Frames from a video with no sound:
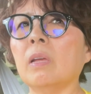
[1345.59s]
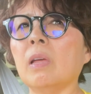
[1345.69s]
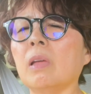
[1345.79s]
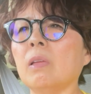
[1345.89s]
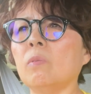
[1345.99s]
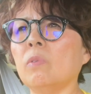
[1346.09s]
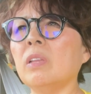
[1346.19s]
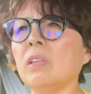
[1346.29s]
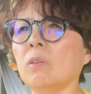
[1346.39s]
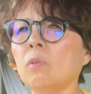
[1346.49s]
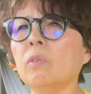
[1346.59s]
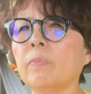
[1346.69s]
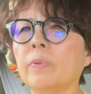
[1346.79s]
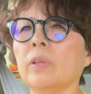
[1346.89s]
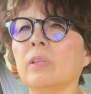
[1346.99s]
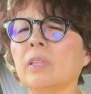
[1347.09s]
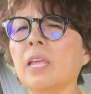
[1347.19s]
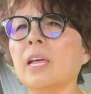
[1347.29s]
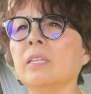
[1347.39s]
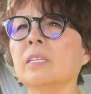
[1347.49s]
I really hope
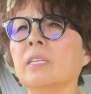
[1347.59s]
that